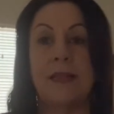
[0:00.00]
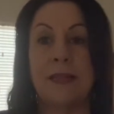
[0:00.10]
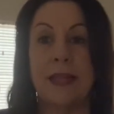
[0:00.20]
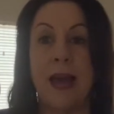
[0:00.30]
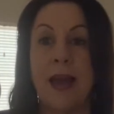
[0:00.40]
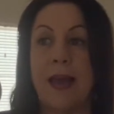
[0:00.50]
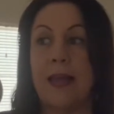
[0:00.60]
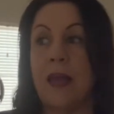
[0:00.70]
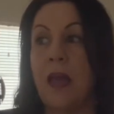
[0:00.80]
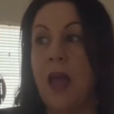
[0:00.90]

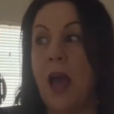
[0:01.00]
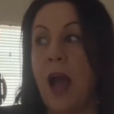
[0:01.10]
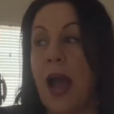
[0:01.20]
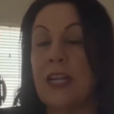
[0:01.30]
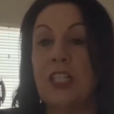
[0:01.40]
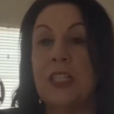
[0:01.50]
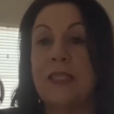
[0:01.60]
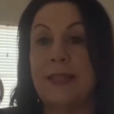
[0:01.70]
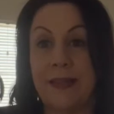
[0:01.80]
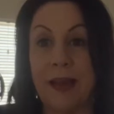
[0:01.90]
inside. I just
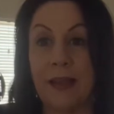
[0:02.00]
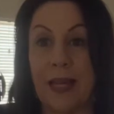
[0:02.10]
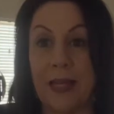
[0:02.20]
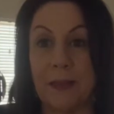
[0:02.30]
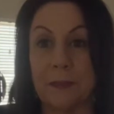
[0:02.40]
did not like it.